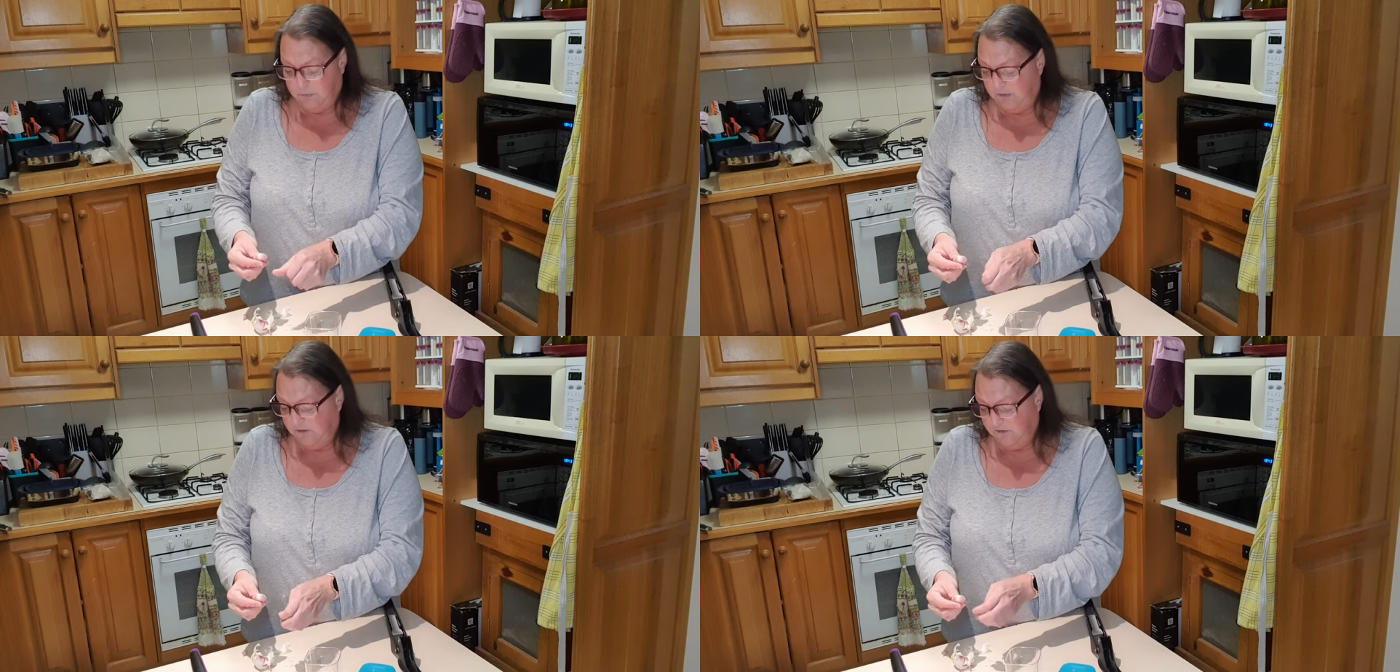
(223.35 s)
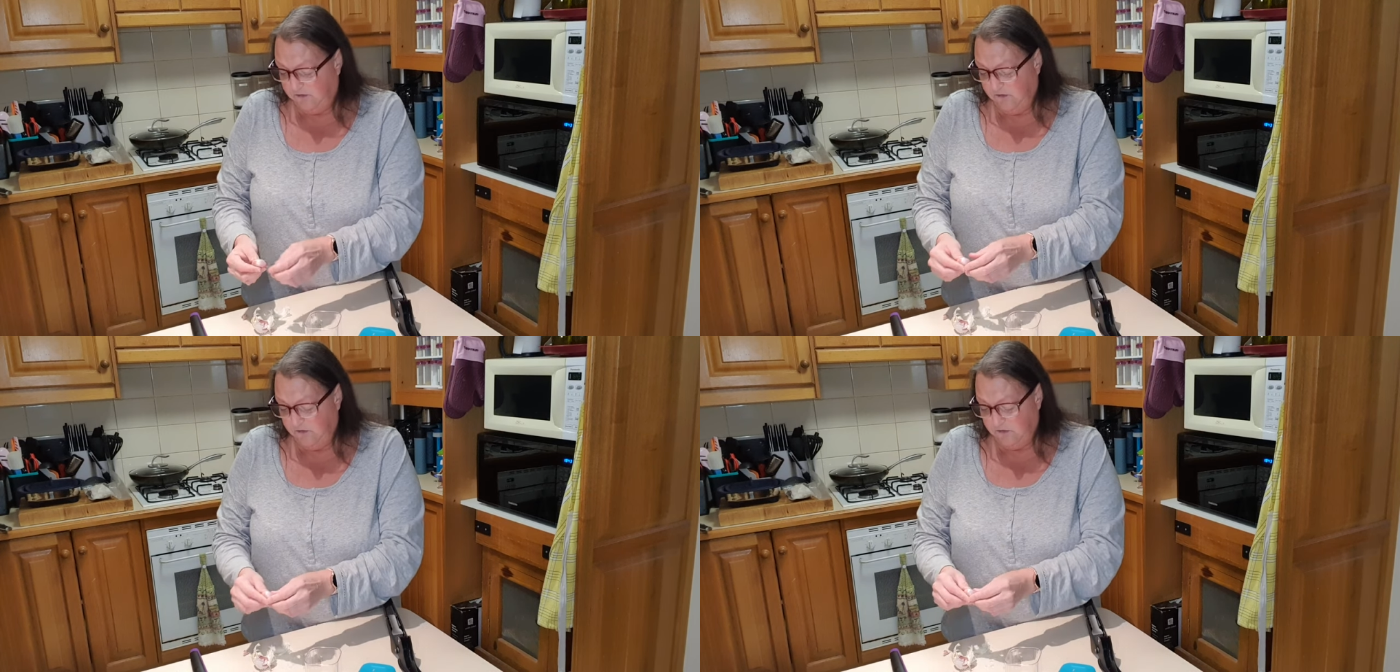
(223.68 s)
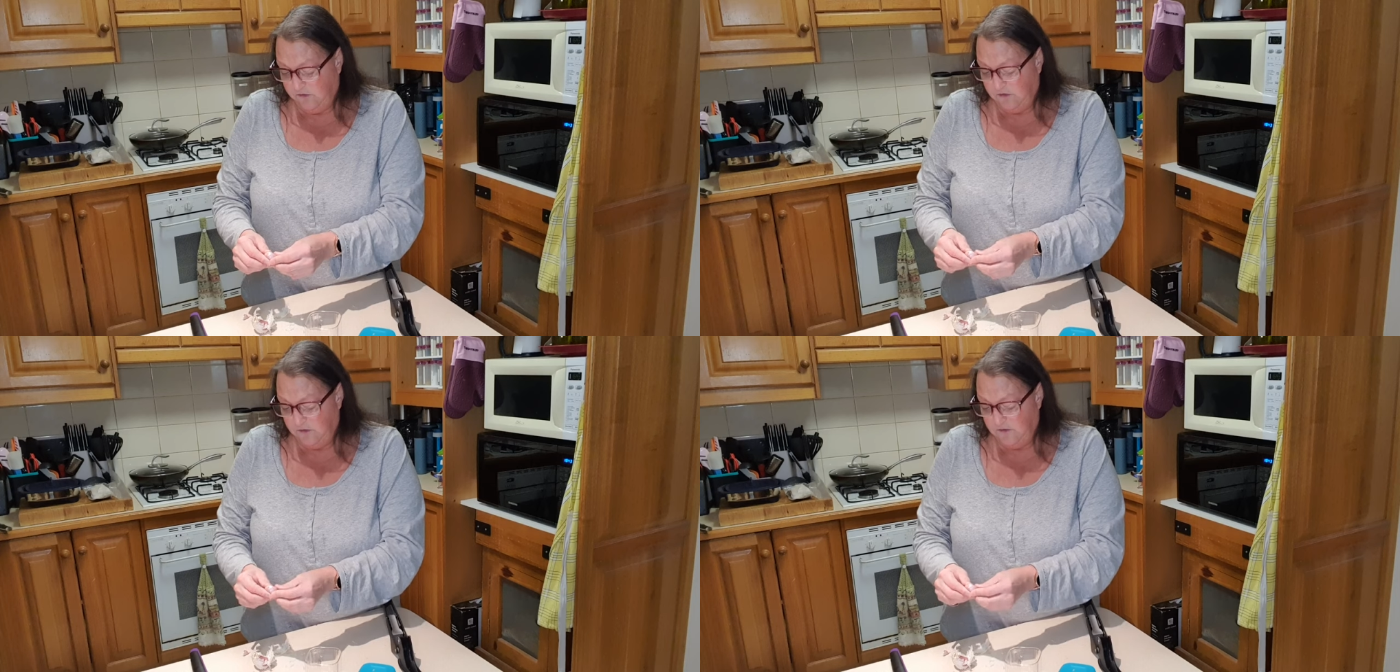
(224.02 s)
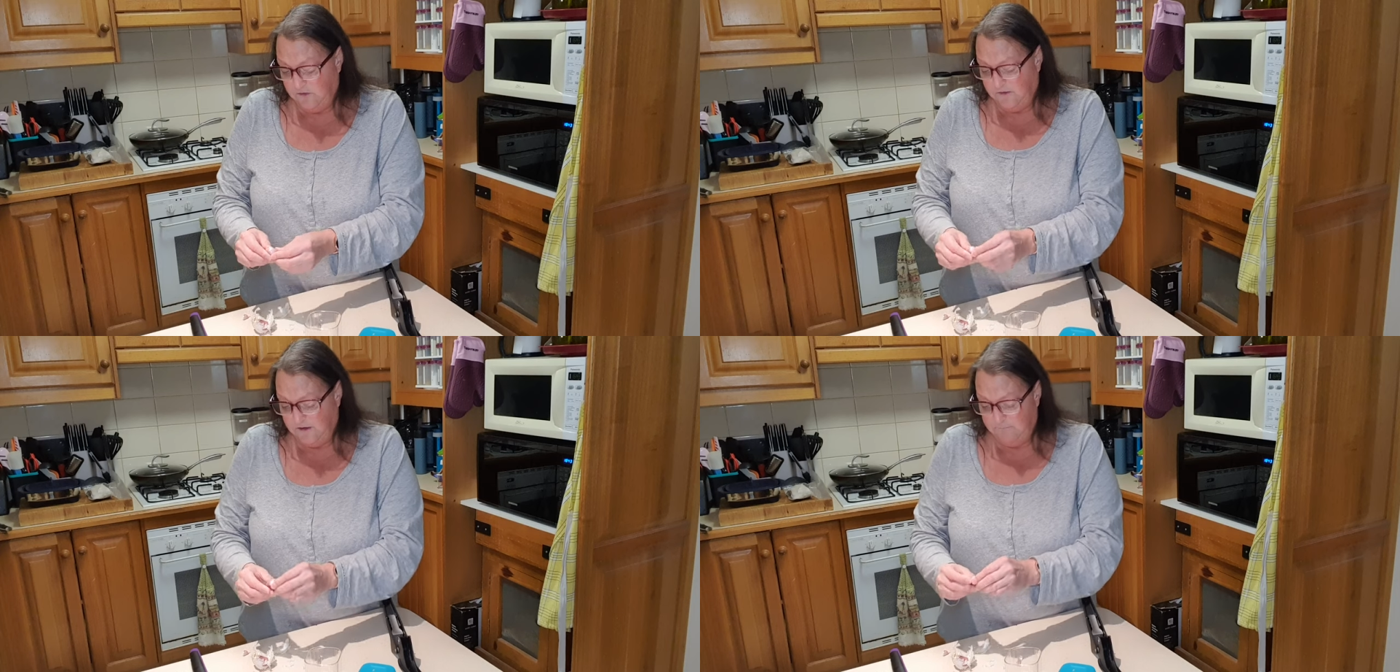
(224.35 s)
presses
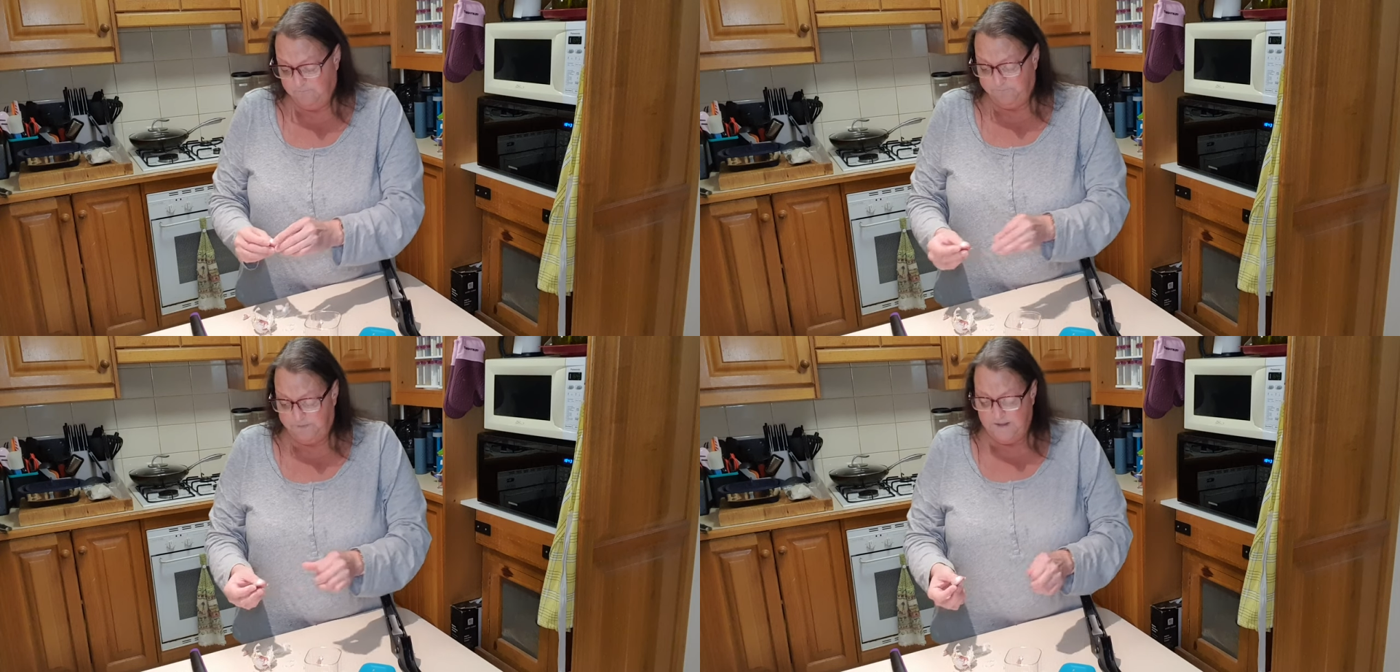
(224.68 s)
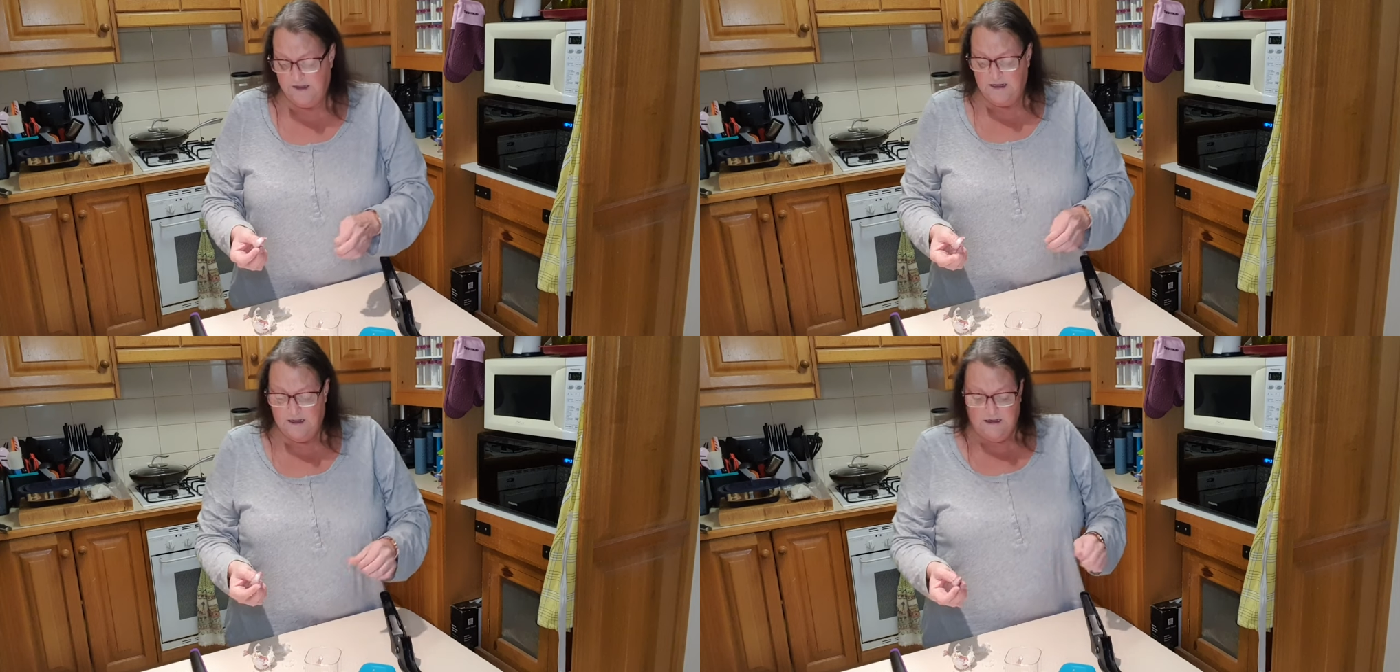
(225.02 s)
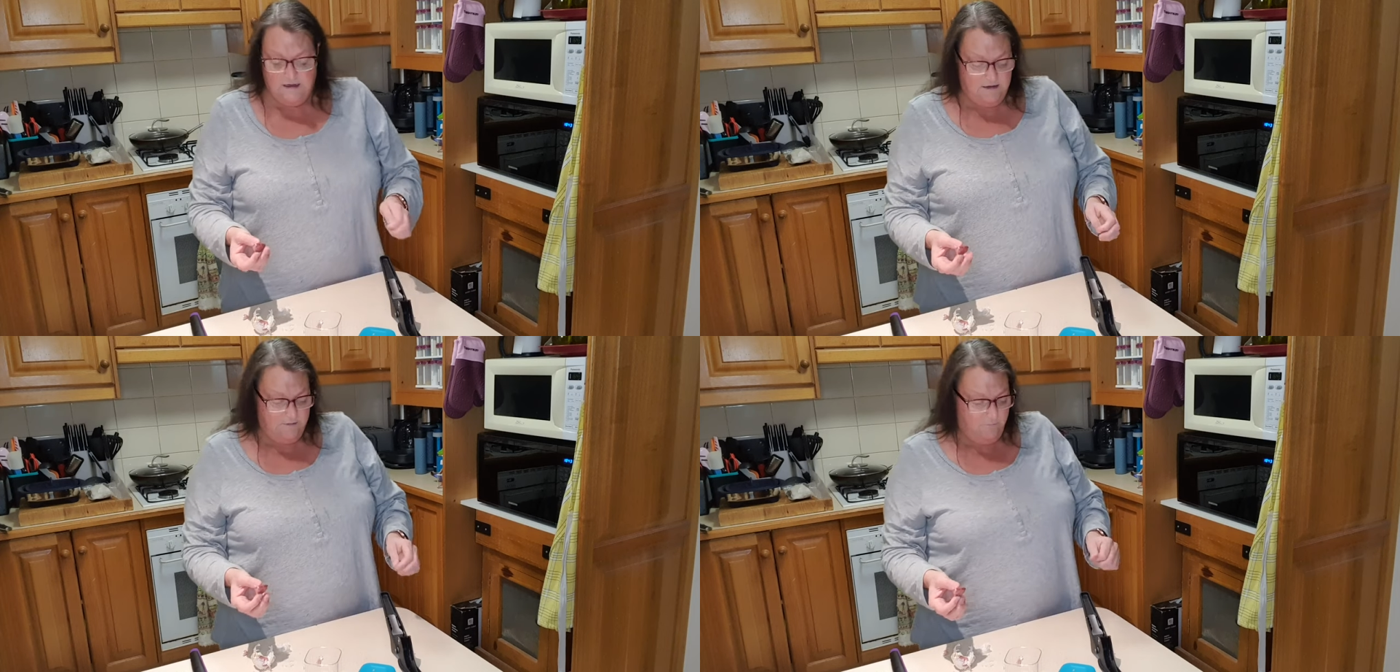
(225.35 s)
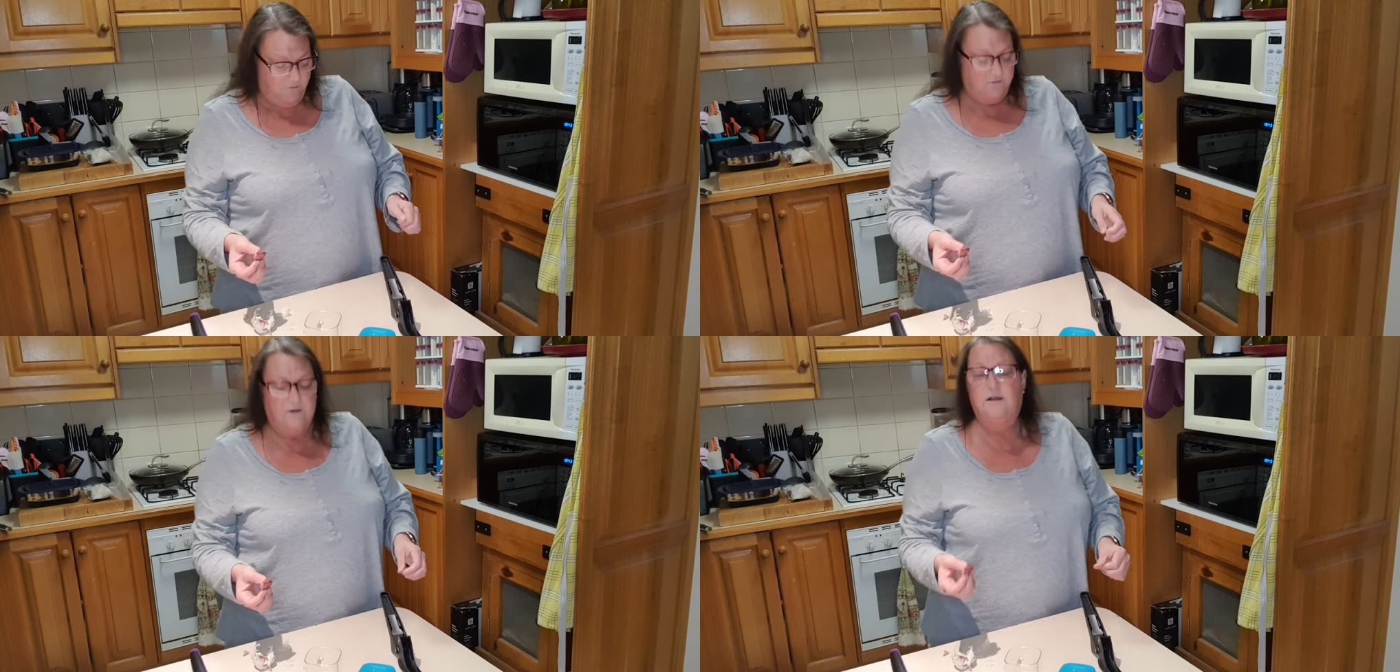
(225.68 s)
that
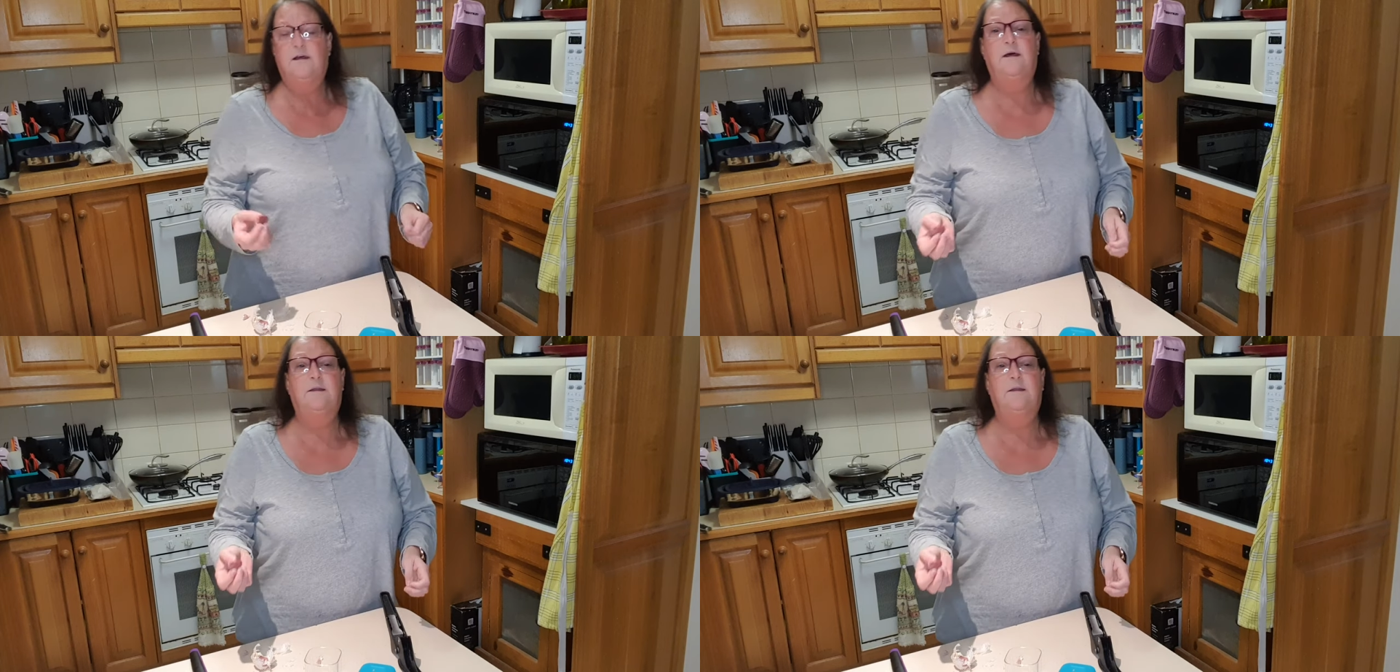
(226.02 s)
will,